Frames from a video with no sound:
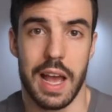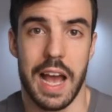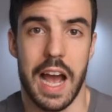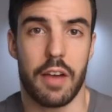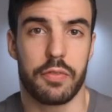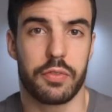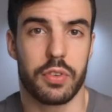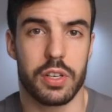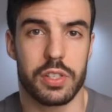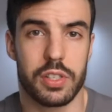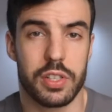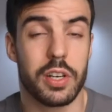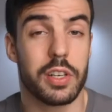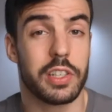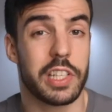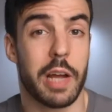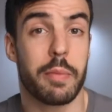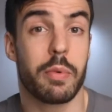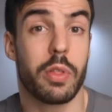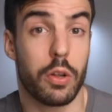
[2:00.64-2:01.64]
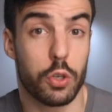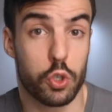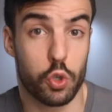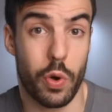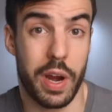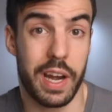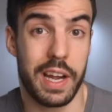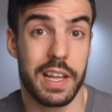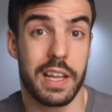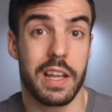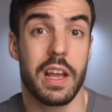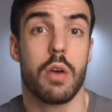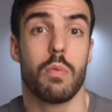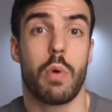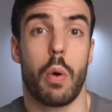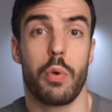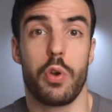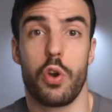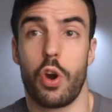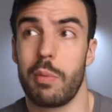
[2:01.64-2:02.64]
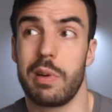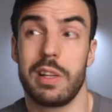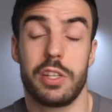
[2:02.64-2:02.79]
After a certain time without training, what will normally